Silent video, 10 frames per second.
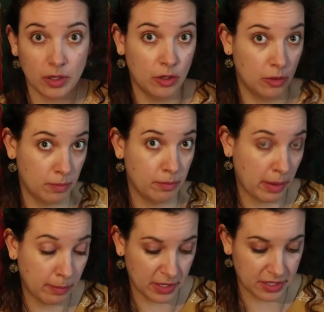who
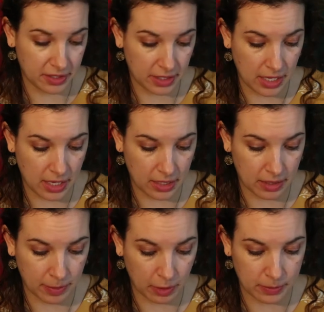published the,
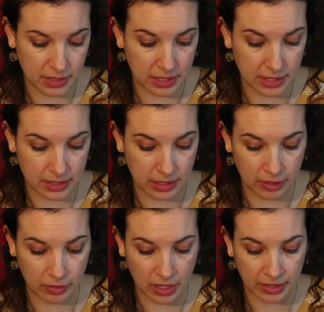the poems in
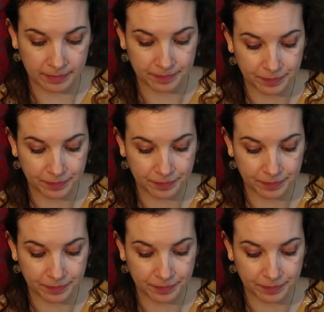1609,